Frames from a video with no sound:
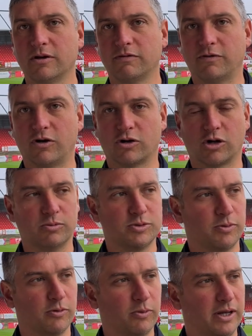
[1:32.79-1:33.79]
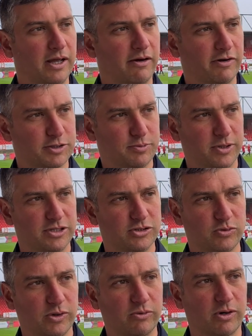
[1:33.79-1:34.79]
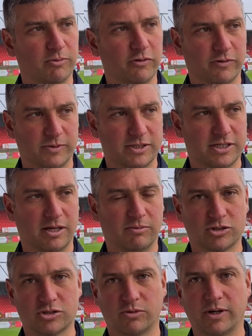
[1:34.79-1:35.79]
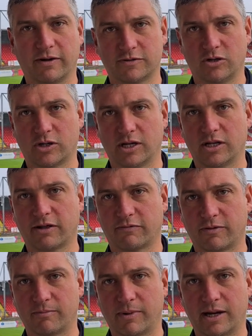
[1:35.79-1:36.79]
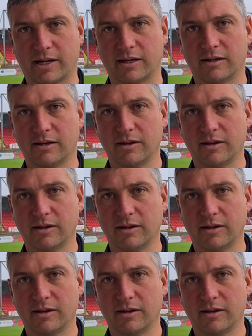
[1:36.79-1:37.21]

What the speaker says: four clubs, but we have aspirations, we want to move up the table, so we have to look in a different market